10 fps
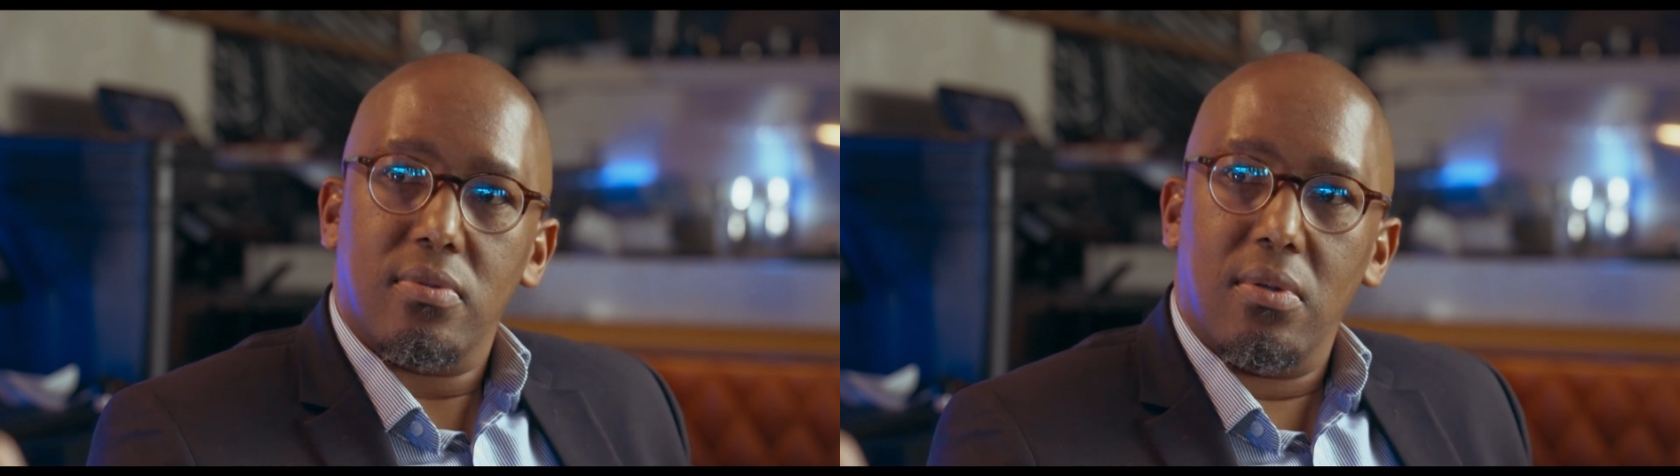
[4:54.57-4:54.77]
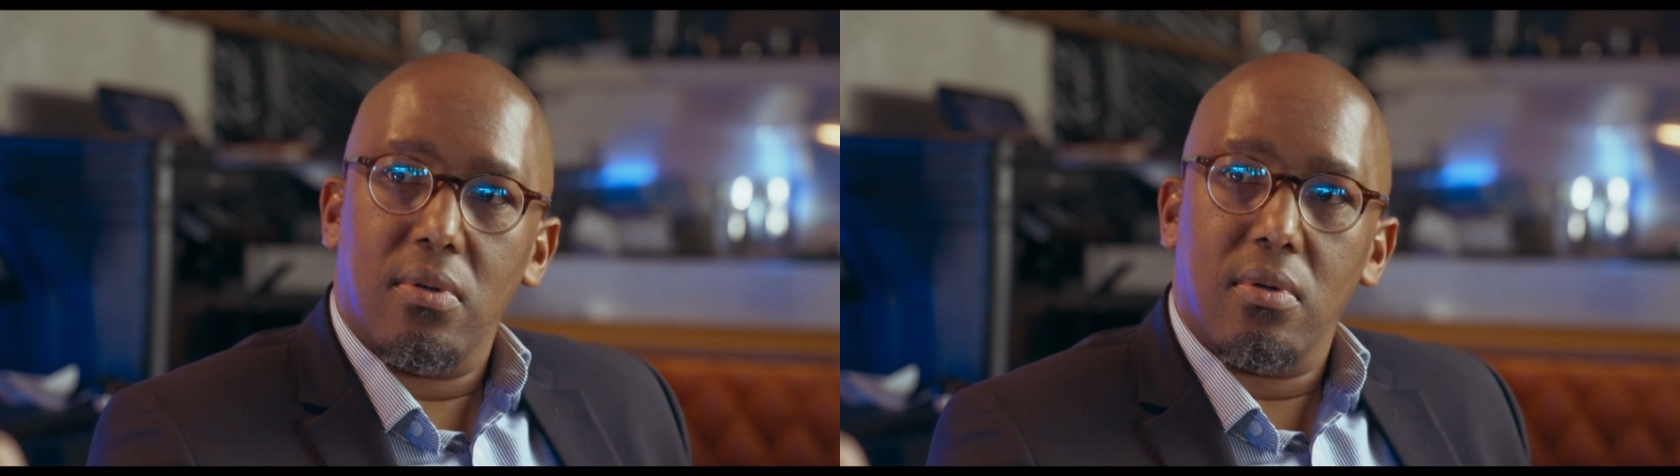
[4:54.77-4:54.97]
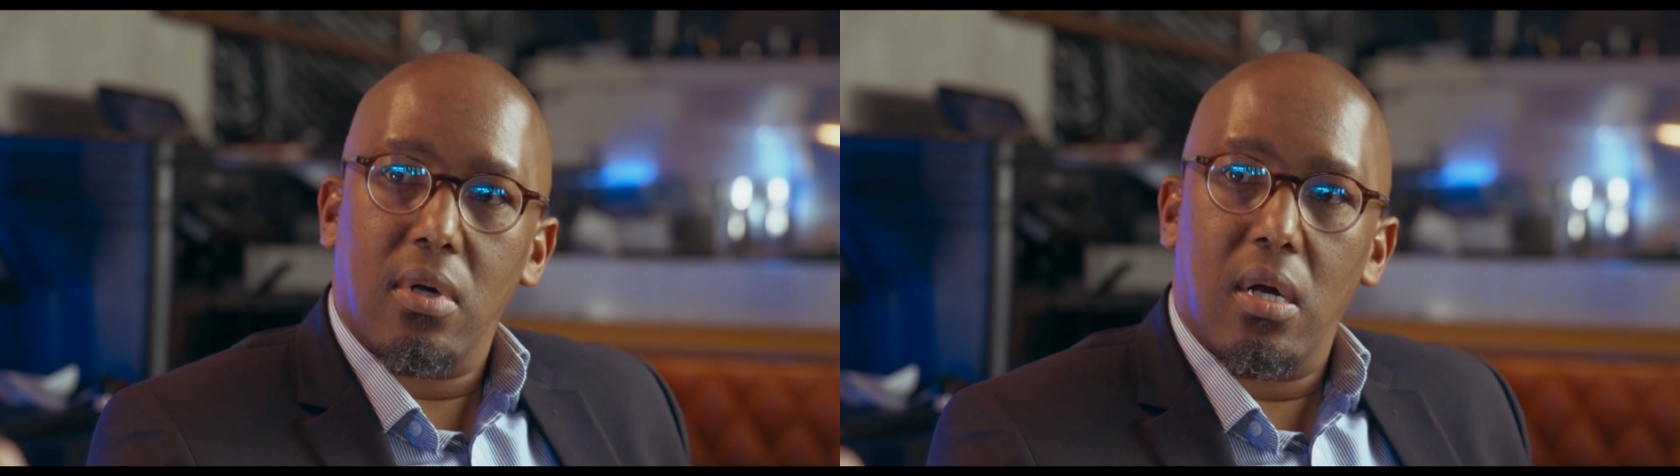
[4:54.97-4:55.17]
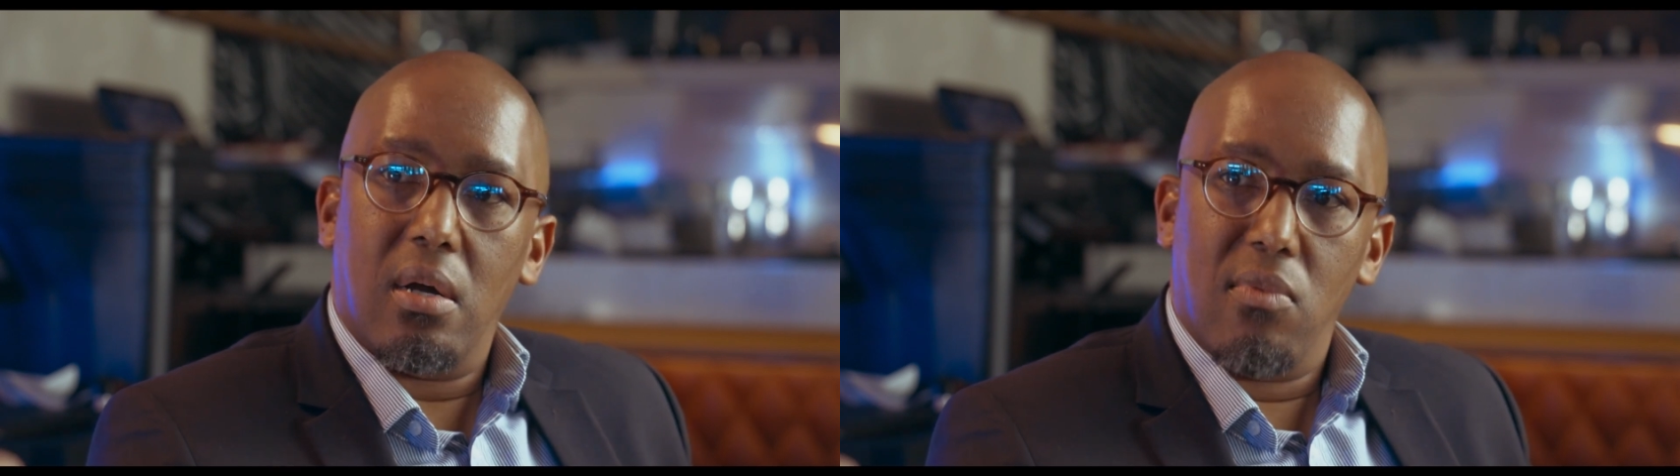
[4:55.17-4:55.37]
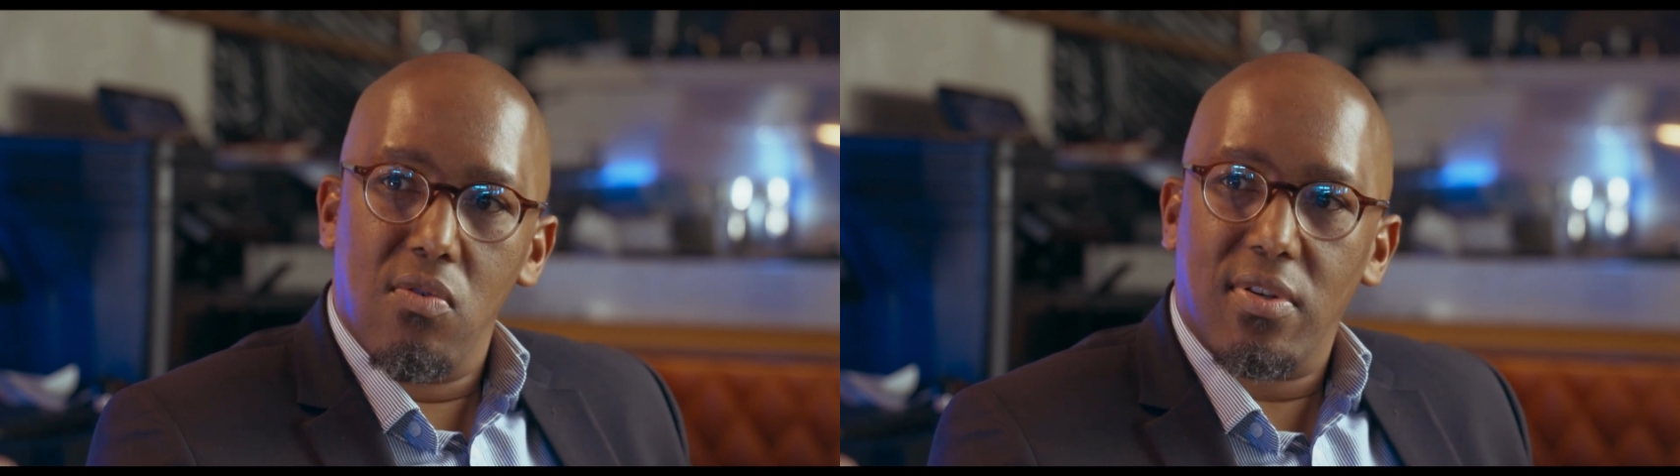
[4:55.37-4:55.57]

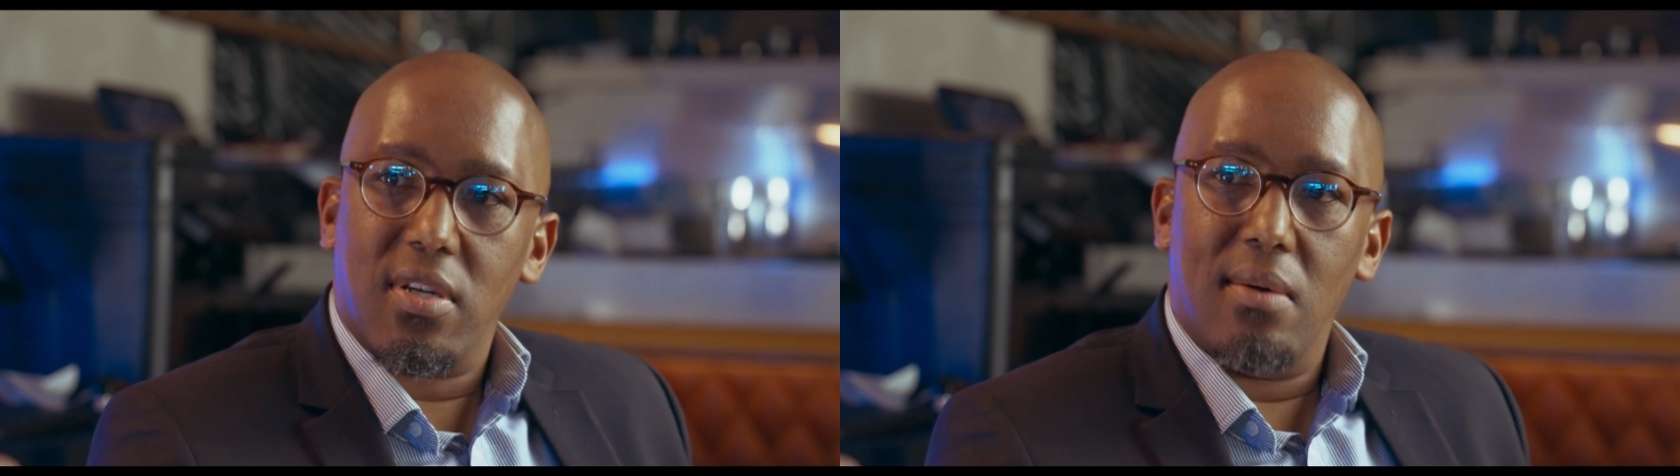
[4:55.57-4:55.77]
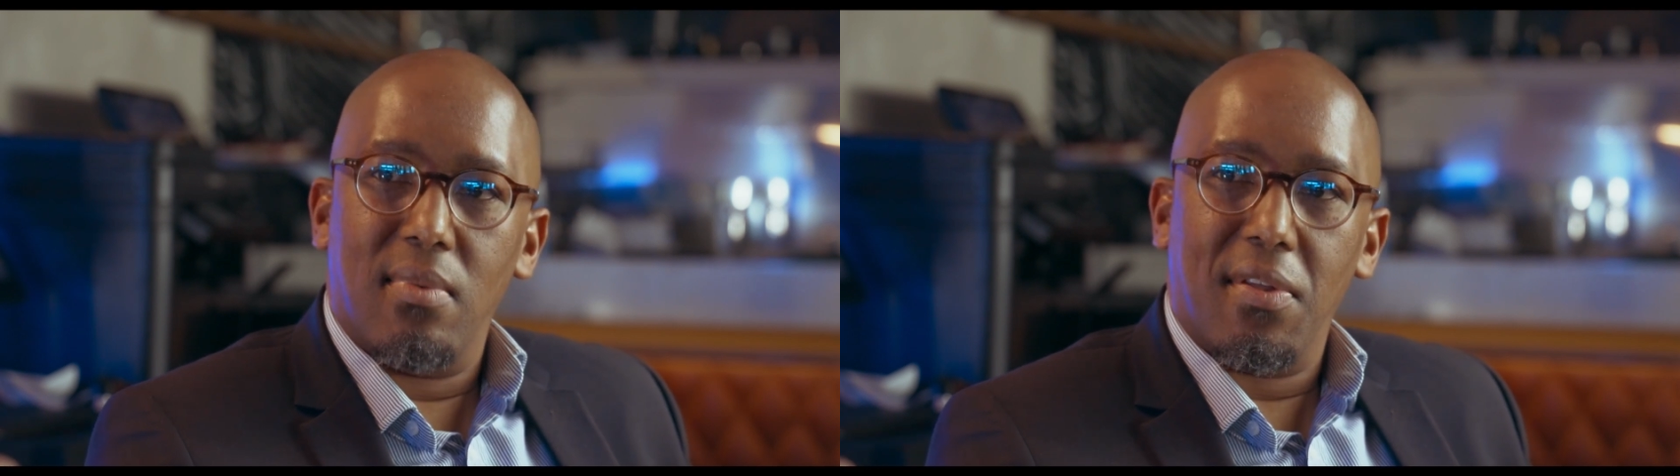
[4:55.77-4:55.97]
over time.